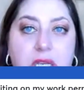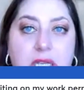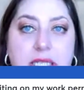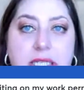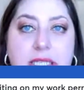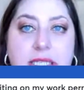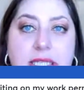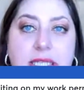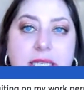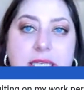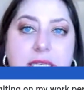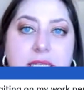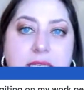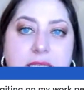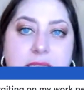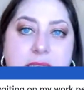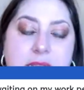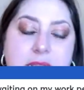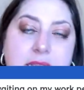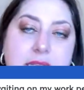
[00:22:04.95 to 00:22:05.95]
Cydia
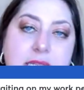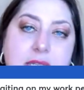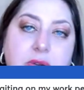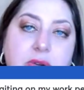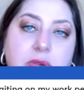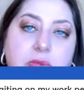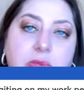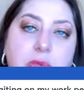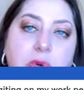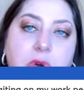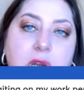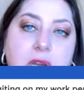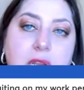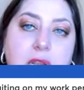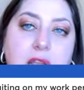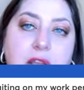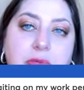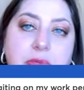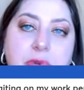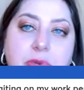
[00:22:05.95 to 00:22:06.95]
says, good morning.
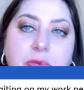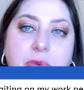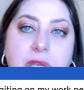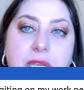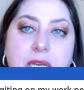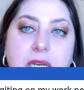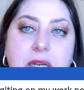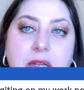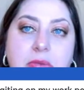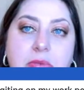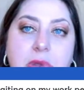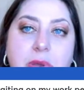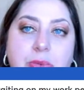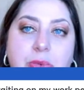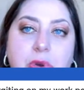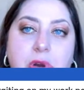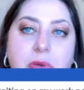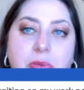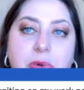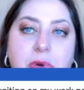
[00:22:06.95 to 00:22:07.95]
I've been waiting on my
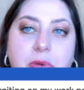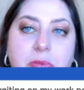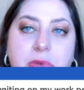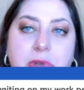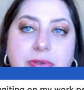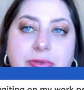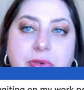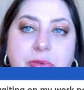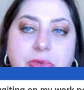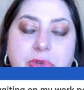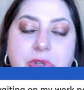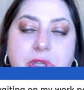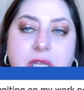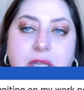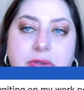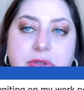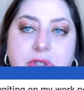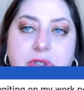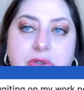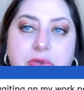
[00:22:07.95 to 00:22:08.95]
work permit from
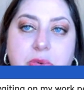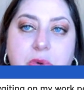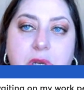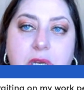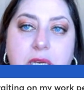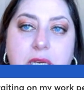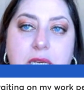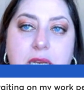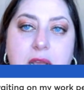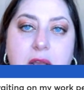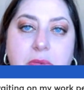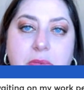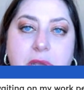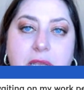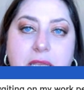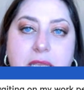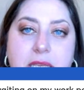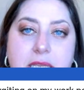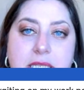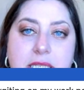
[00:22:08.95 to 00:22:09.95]
2020. Now my
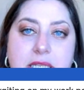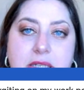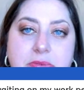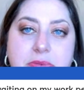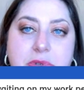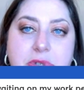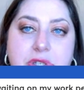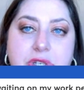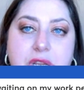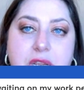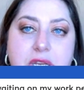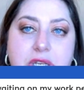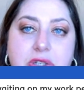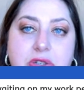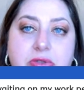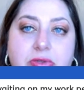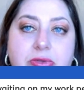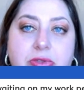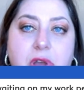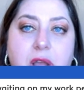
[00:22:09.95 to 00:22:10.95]
case has been changed
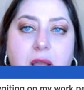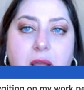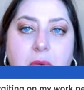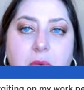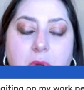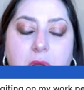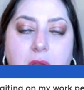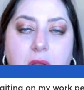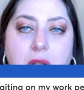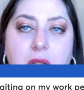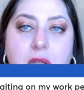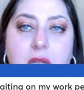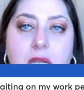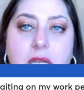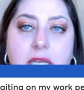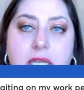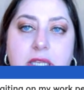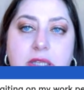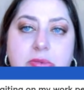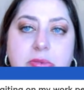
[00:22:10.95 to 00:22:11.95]
to VAWA.
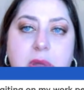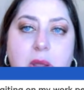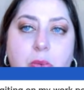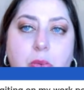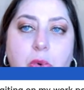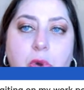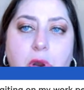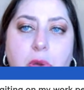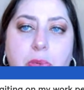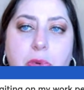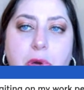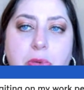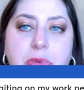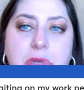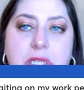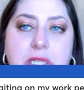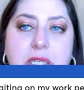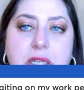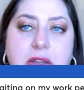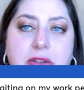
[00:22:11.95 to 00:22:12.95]
Is my work
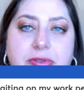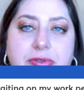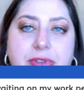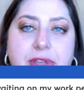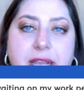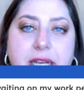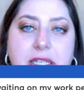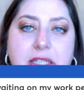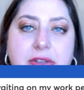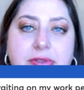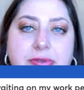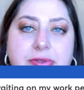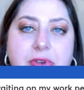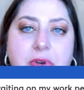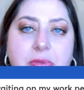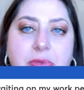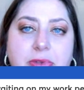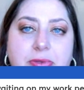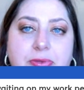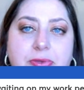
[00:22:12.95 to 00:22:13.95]
permit still effective
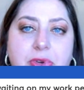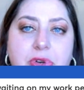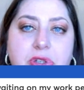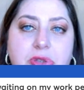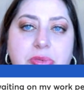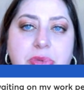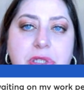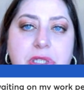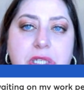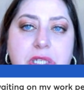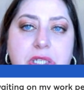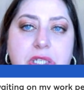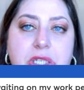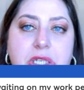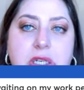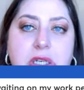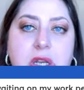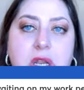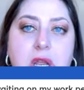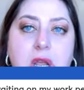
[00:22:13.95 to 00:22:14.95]
from the first
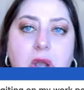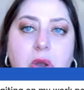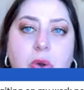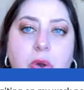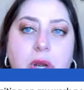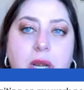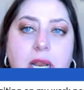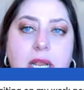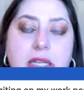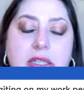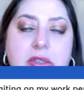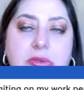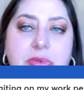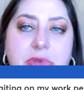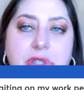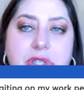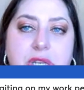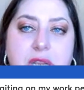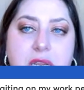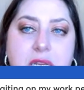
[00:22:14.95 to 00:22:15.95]
petition, or it has to be
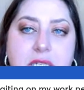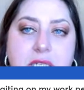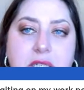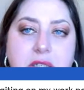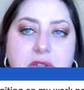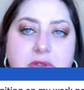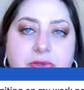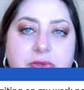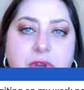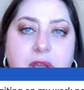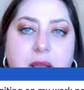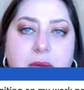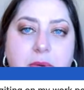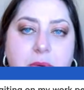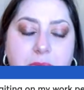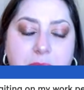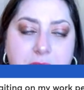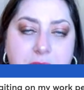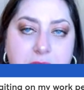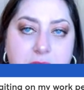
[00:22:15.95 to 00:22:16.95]
changed into
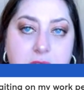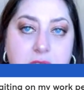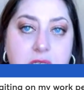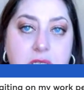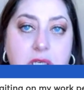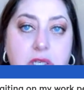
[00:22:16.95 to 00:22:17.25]
VAWA petition?